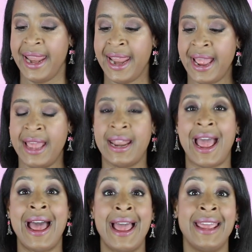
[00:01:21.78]
And
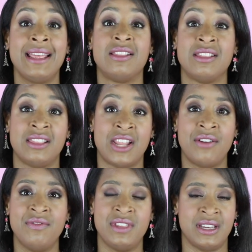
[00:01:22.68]
I
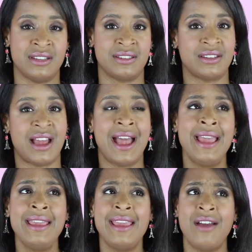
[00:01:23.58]
love this.
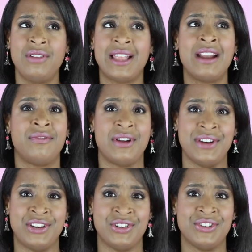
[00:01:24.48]
I have a lot of
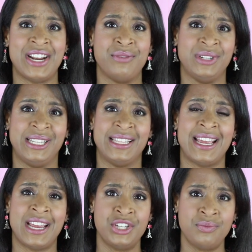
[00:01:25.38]
foundations that I really
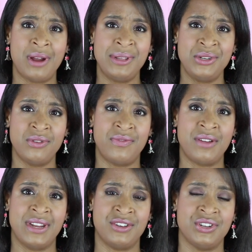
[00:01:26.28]
like. I should probably do a
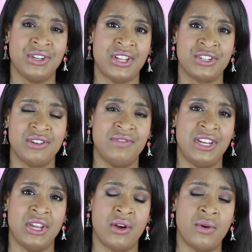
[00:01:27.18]
foundation collection
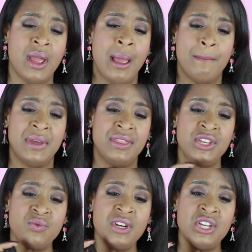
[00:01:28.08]
video. But
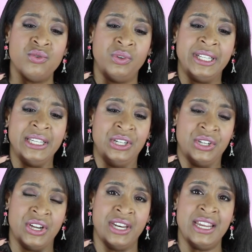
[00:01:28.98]
this one is really
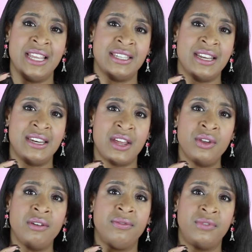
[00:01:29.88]
good. It's
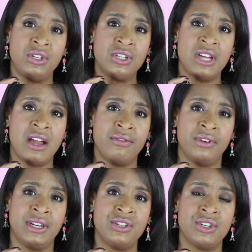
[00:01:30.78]
another full
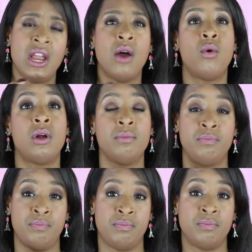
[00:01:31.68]
coverage, well,
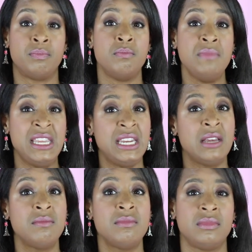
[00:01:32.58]

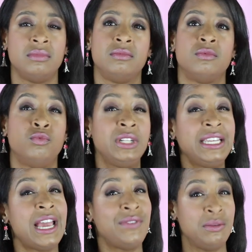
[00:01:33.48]
medium
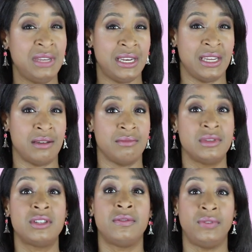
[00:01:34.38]
really heavy
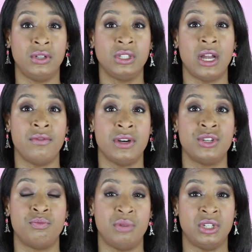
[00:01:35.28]
medium to full
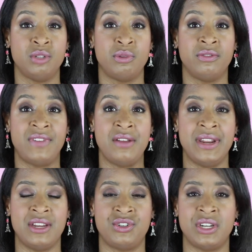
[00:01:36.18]
coverage buildable
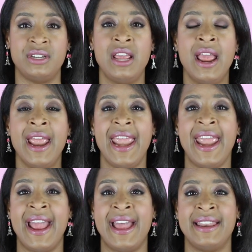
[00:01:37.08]
foundation
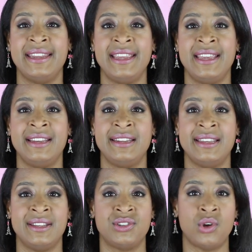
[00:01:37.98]
and it
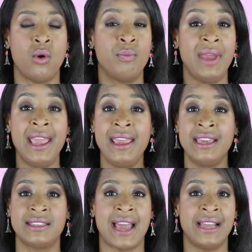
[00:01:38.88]
is
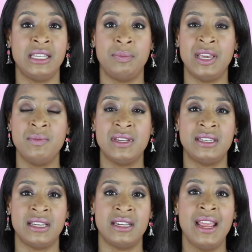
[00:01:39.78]
opaque, it's highly
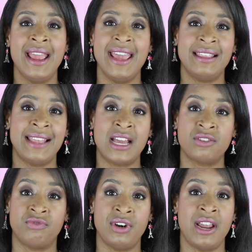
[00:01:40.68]
pigmented, it
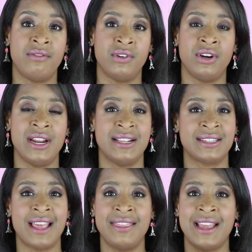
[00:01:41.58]
lasts forever and
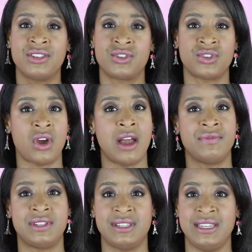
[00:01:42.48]
it's got that
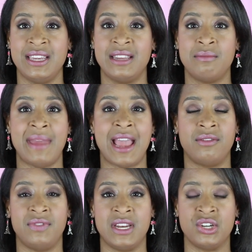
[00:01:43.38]
soft skin
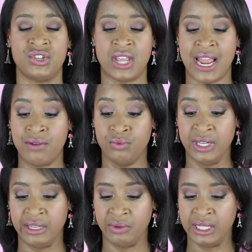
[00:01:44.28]
matte finish that I
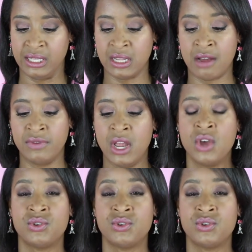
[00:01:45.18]
really really love.